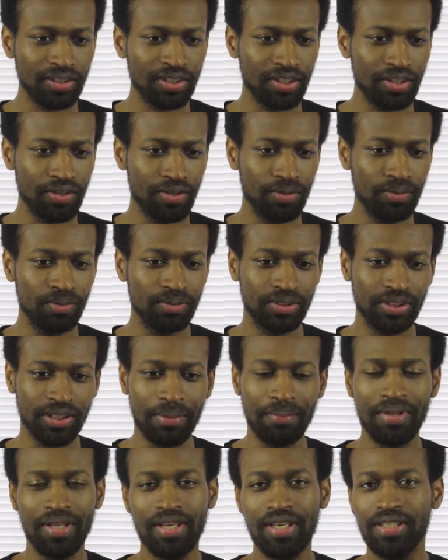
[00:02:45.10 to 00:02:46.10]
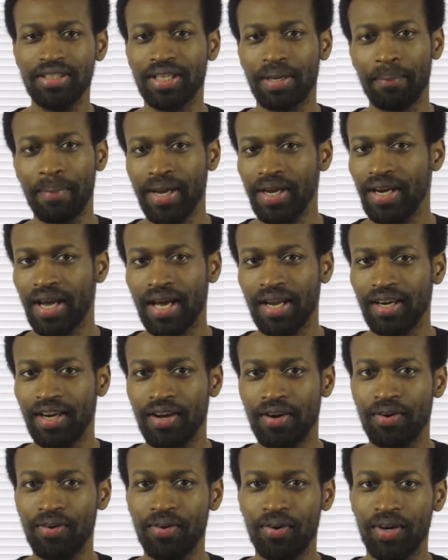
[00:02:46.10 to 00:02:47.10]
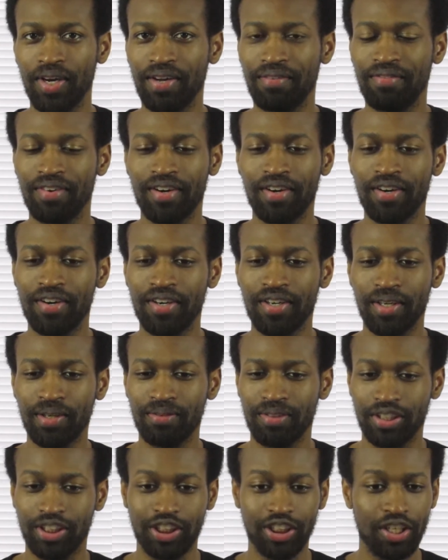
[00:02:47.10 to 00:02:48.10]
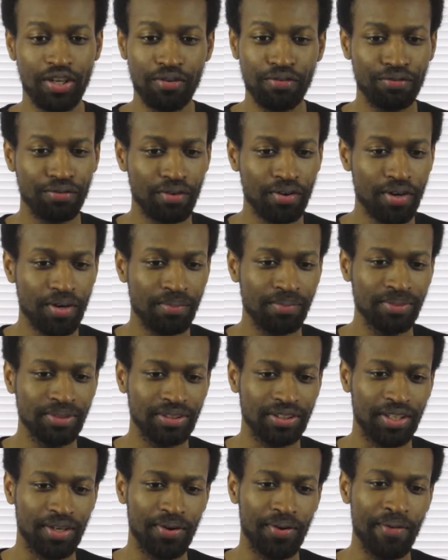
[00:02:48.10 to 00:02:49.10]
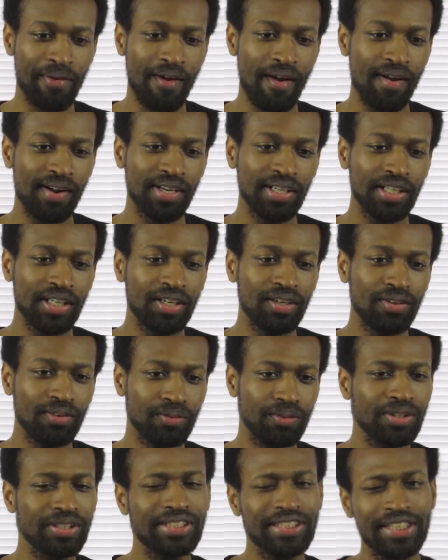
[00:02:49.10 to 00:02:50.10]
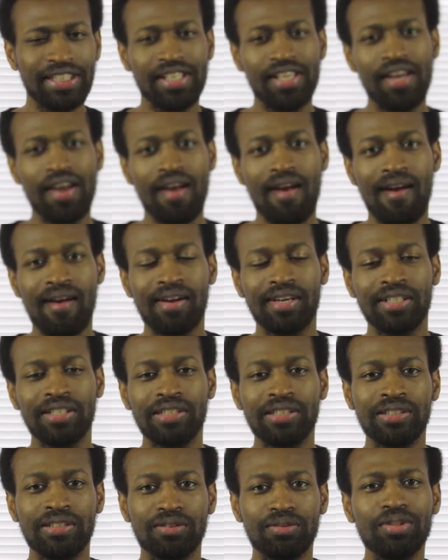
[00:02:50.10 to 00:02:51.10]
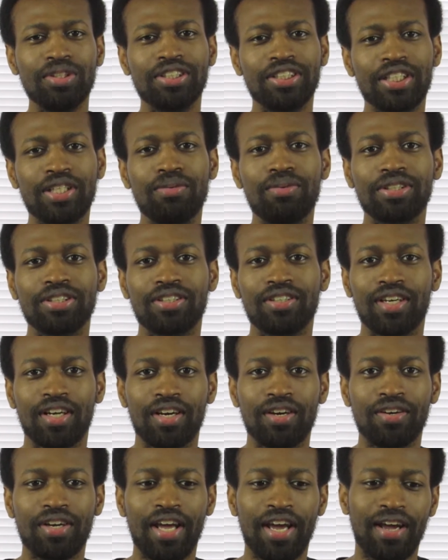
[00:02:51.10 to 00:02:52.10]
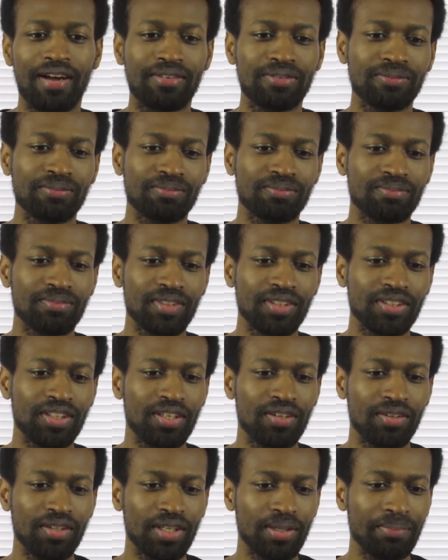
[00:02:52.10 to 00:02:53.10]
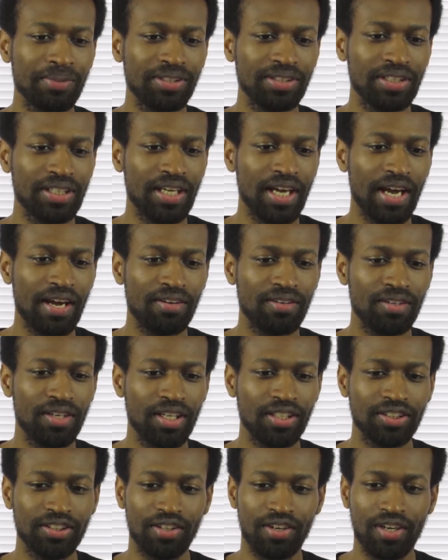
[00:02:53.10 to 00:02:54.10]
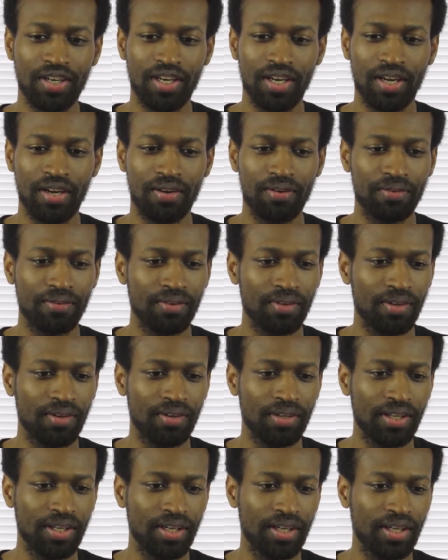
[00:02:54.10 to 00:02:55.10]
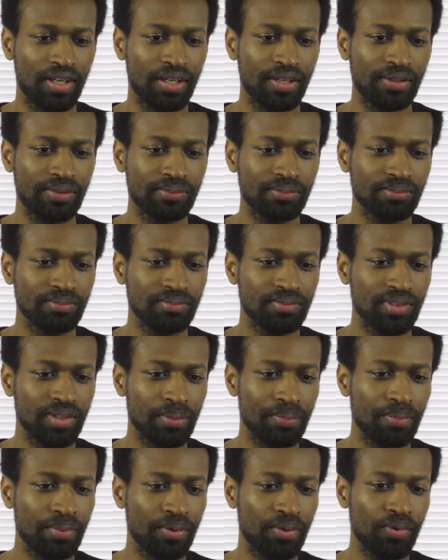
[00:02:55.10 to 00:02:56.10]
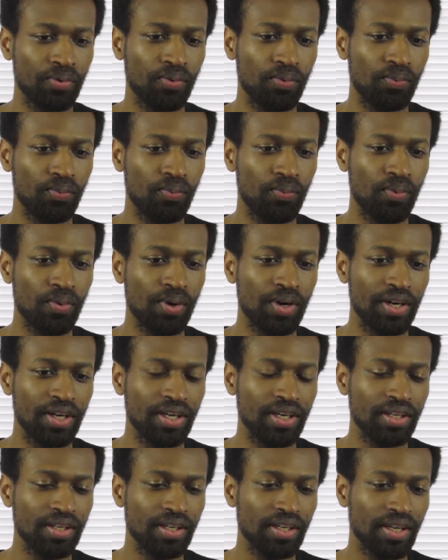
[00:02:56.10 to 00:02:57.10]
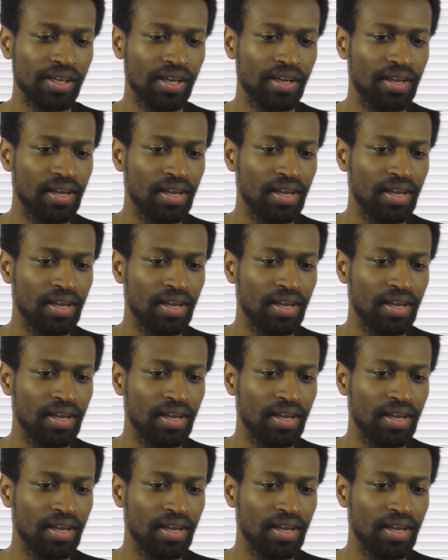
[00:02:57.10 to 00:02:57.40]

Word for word: so some of these I may not know or ever heard of the show from, so we'll see we'll see what's gonna go down. So let me see, how do they start it out? Okay, number one,